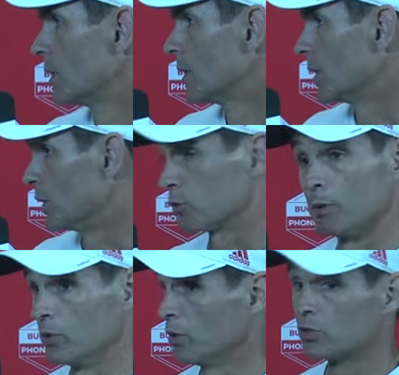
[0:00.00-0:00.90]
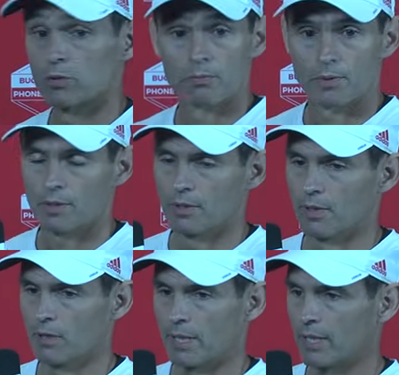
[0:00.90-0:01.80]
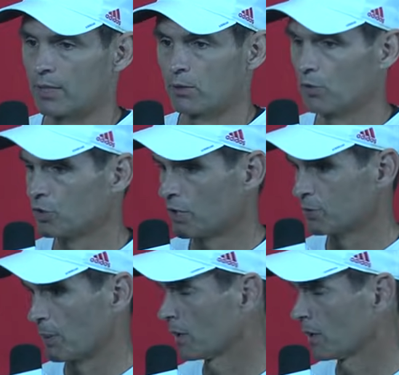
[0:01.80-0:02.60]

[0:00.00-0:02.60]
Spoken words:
I think it's been huge. You know, I know they spend